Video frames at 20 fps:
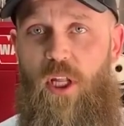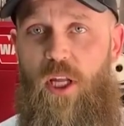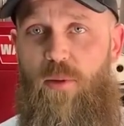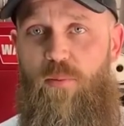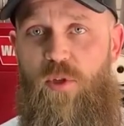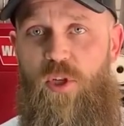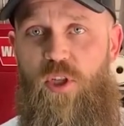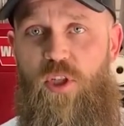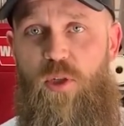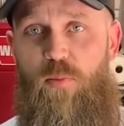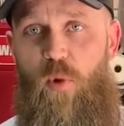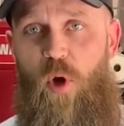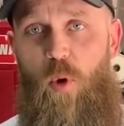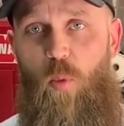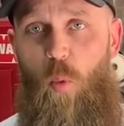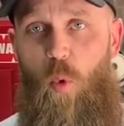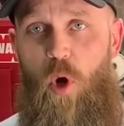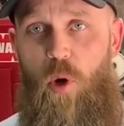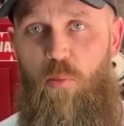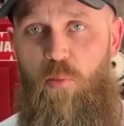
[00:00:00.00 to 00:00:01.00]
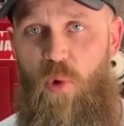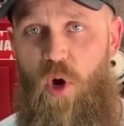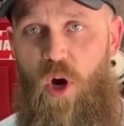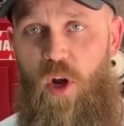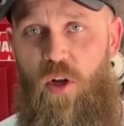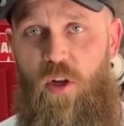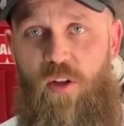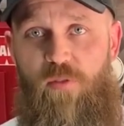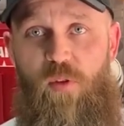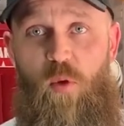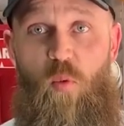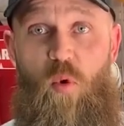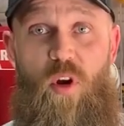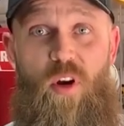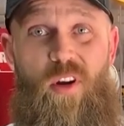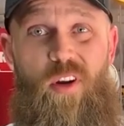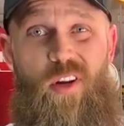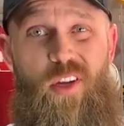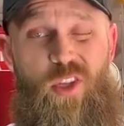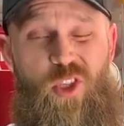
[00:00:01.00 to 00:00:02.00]
clamp system on one model if you
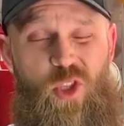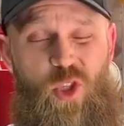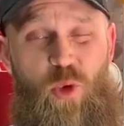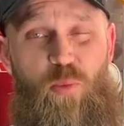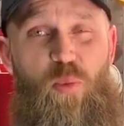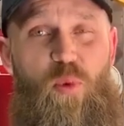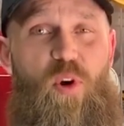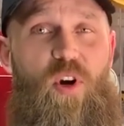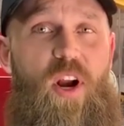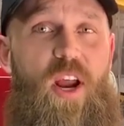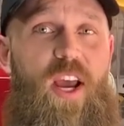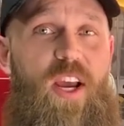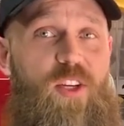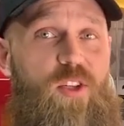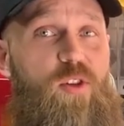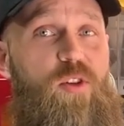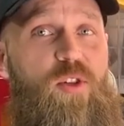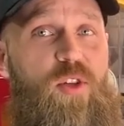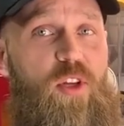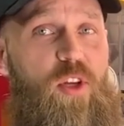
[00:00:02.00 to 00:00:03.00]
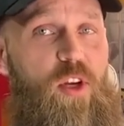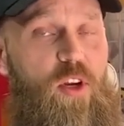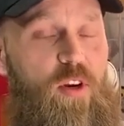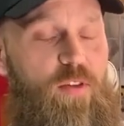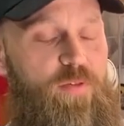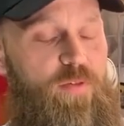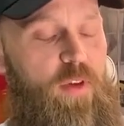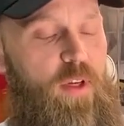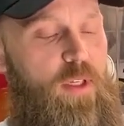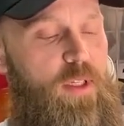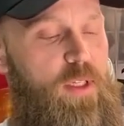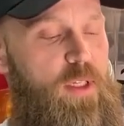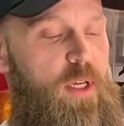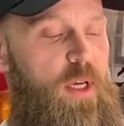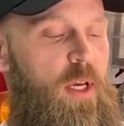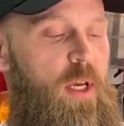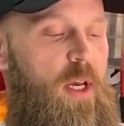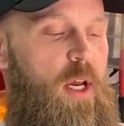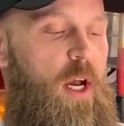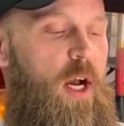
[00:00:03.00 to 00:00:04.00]
wanted a super extra secure fit.
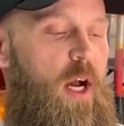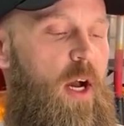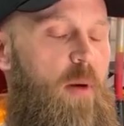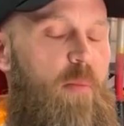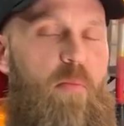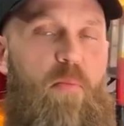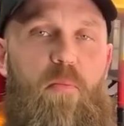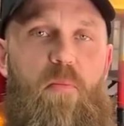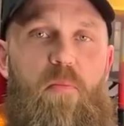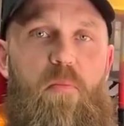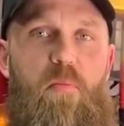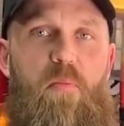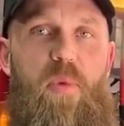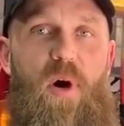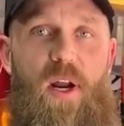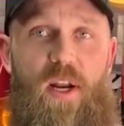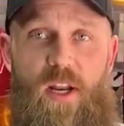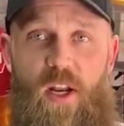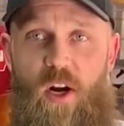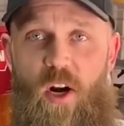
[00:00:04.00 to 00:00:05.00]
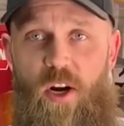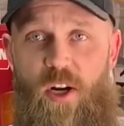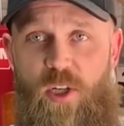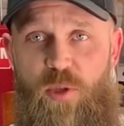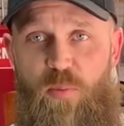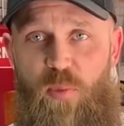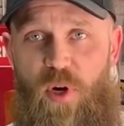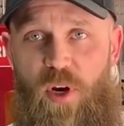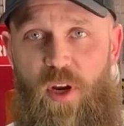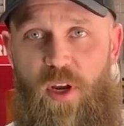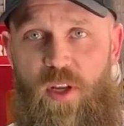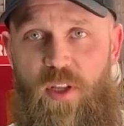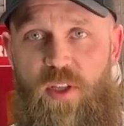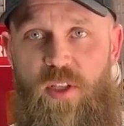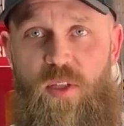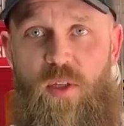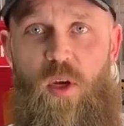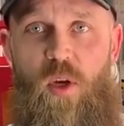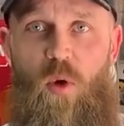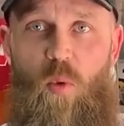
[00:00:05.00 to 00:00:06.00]
Um, but in our
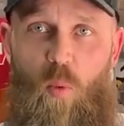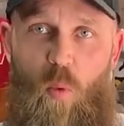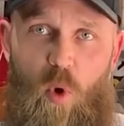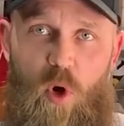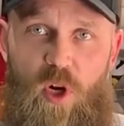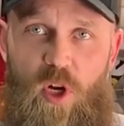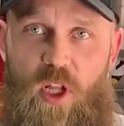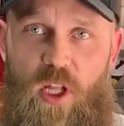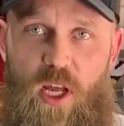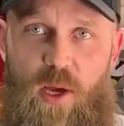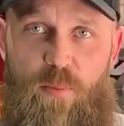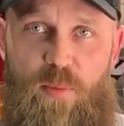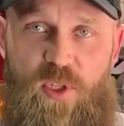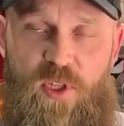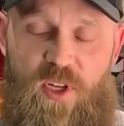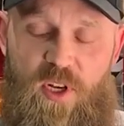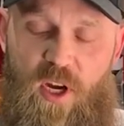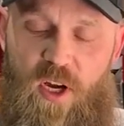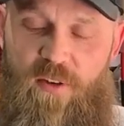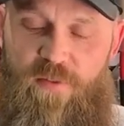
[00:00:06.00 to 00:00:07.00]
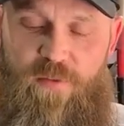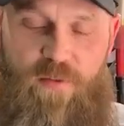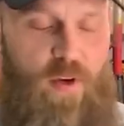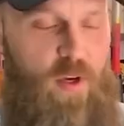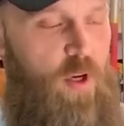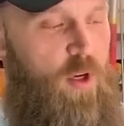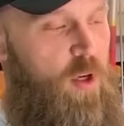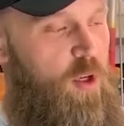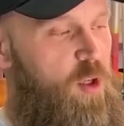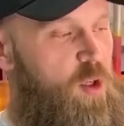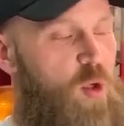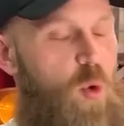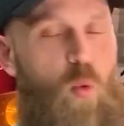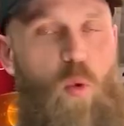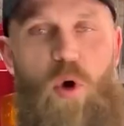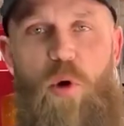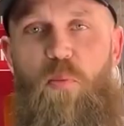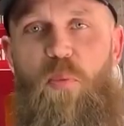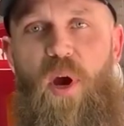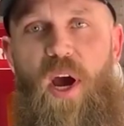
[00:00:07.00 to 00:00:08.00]
experience, one clamp is enough. So
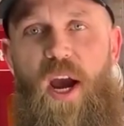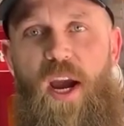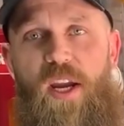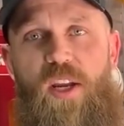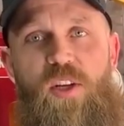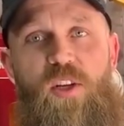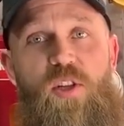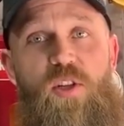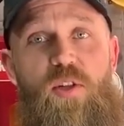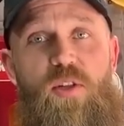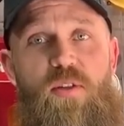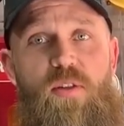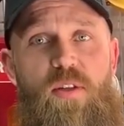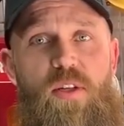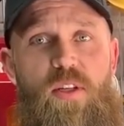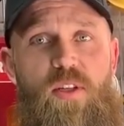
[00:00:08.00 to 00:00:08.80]
one package is,